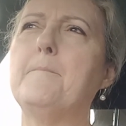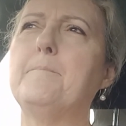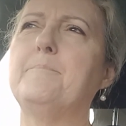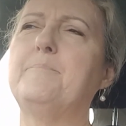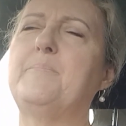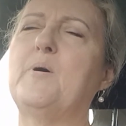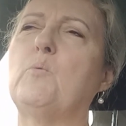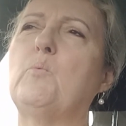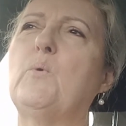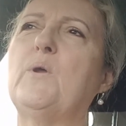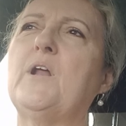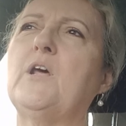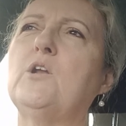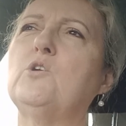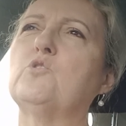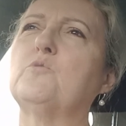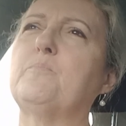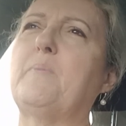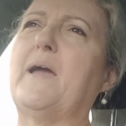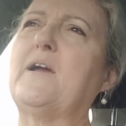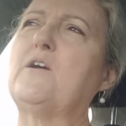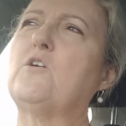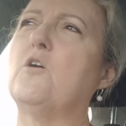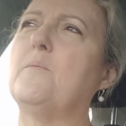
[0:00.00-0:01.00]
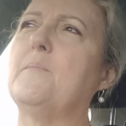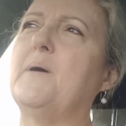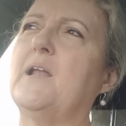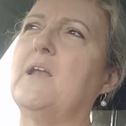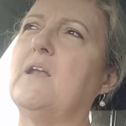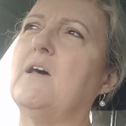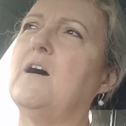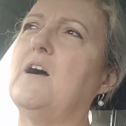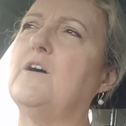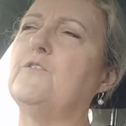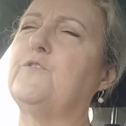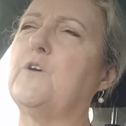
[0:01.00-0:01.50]
But when I look back on my
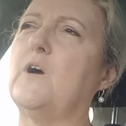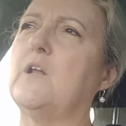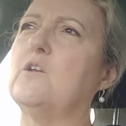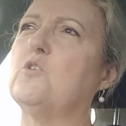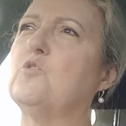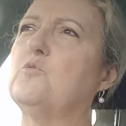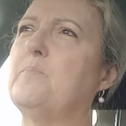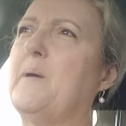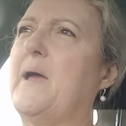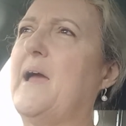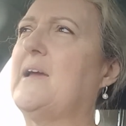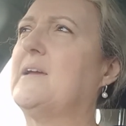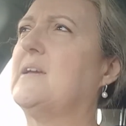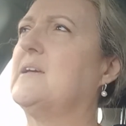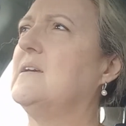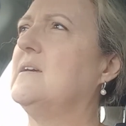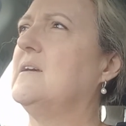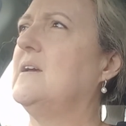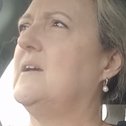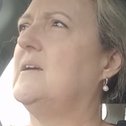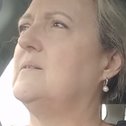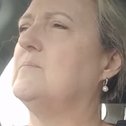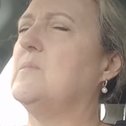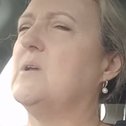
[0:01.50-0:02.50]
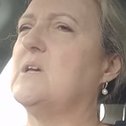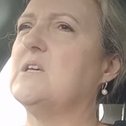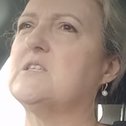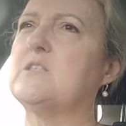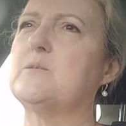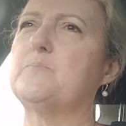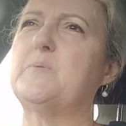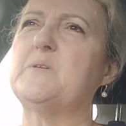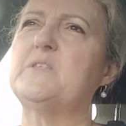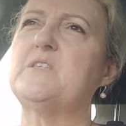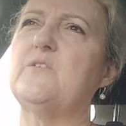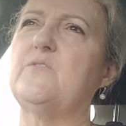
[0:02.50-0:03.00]
life, I look back, and
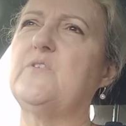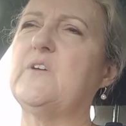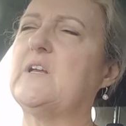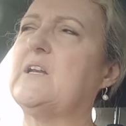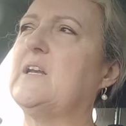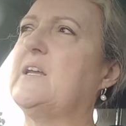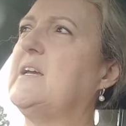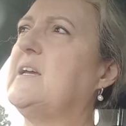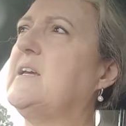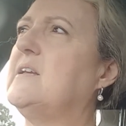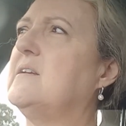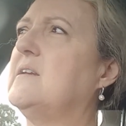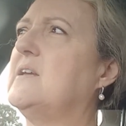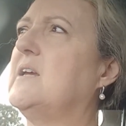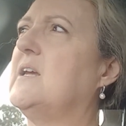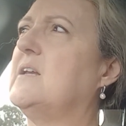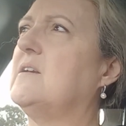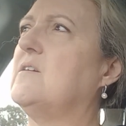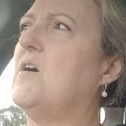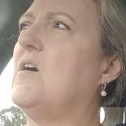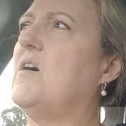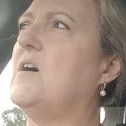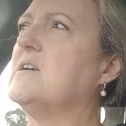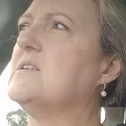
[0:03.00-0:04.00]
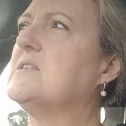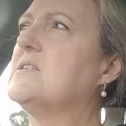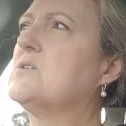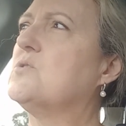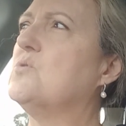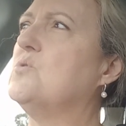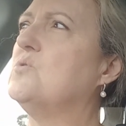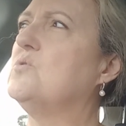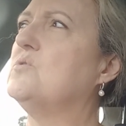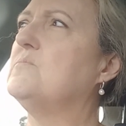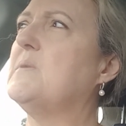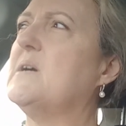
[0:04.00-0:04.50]
specifically in high
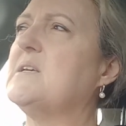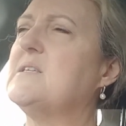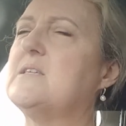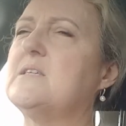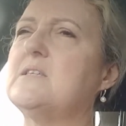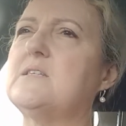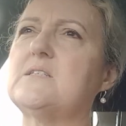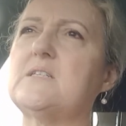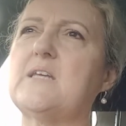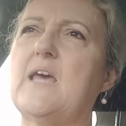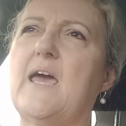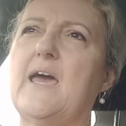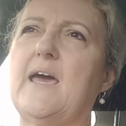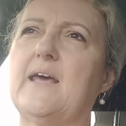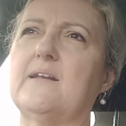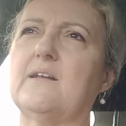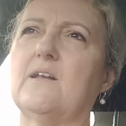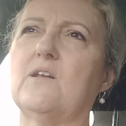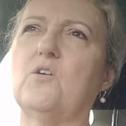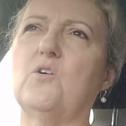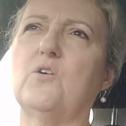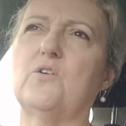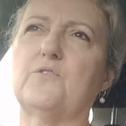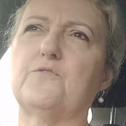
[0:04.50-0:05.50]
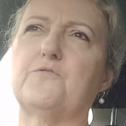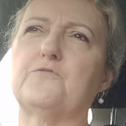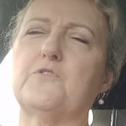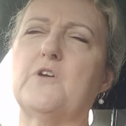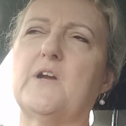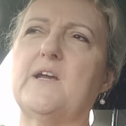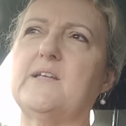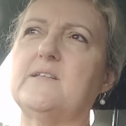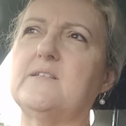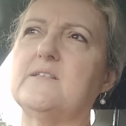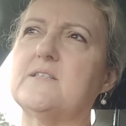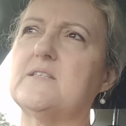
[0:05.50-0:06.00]
school, my sister had a lot of
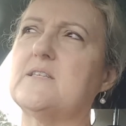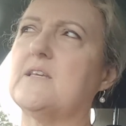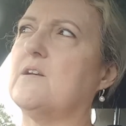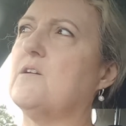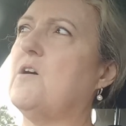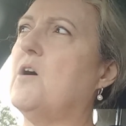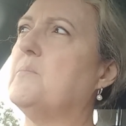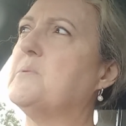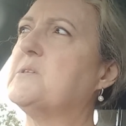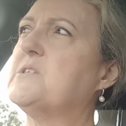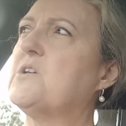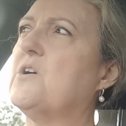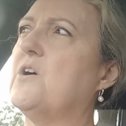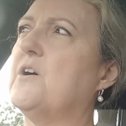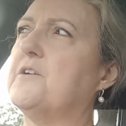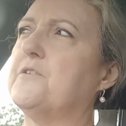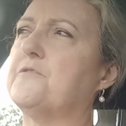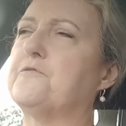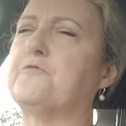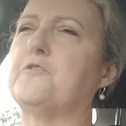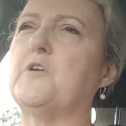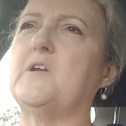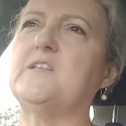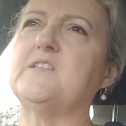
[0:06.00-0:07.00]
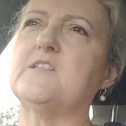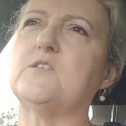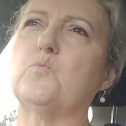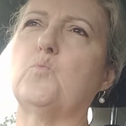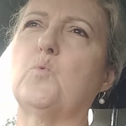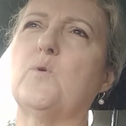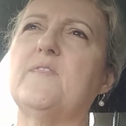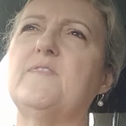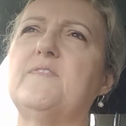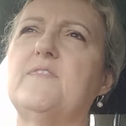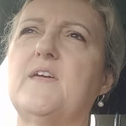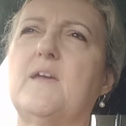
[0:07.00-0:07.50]
friends, and I was kind of friends
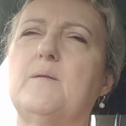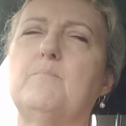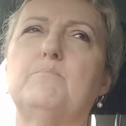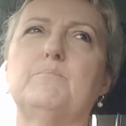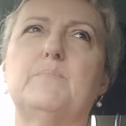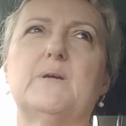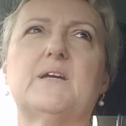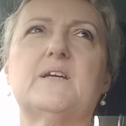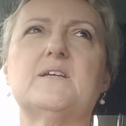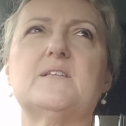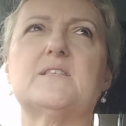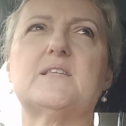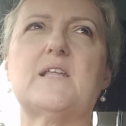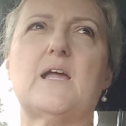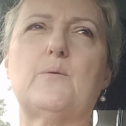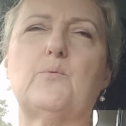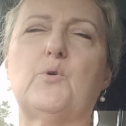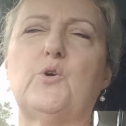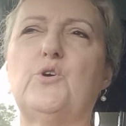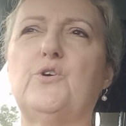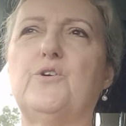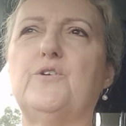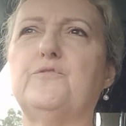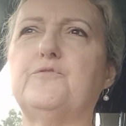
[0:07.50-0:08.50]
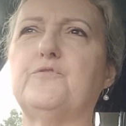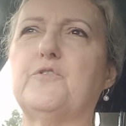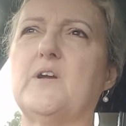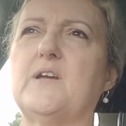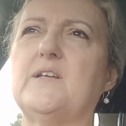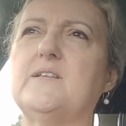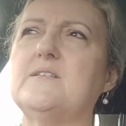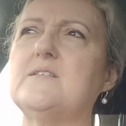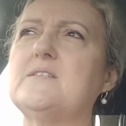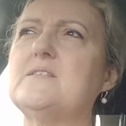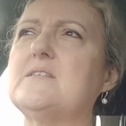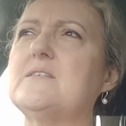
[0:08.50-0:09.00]
with them because they were her
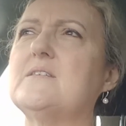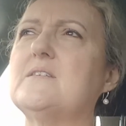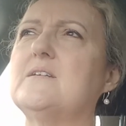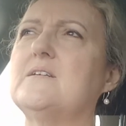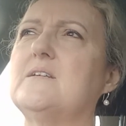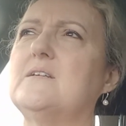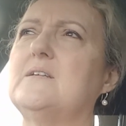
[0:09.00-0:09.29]
friends.